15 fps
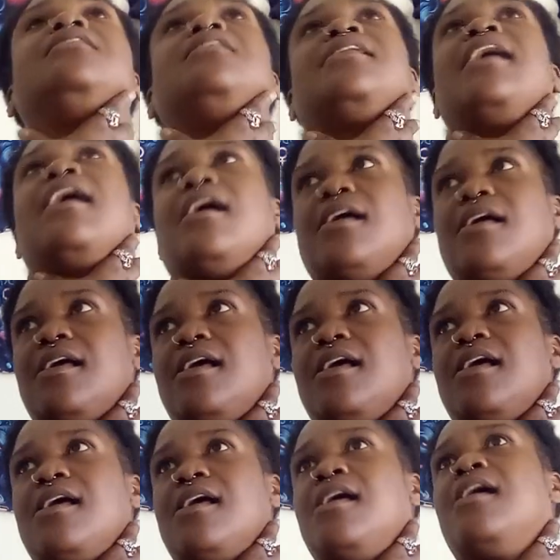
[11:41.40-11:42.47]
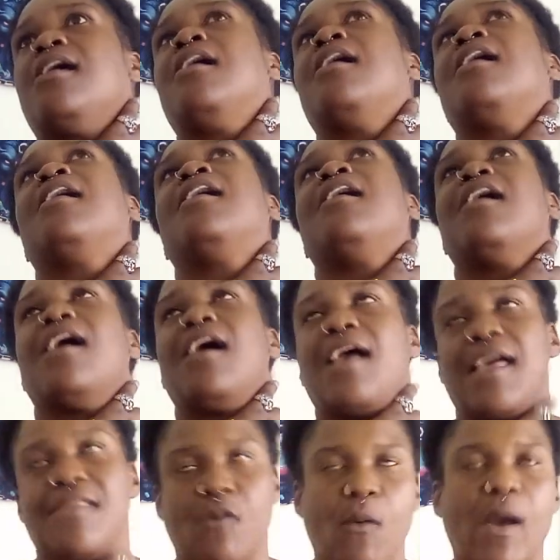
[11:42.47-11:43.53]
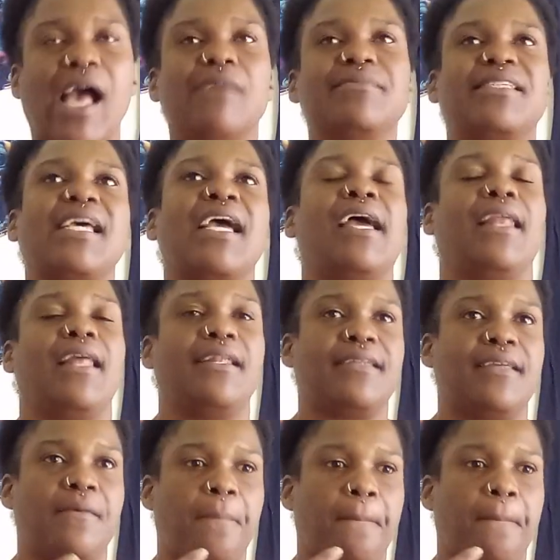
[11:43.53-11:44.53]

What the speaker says: Yeah. And the way I'm saying it.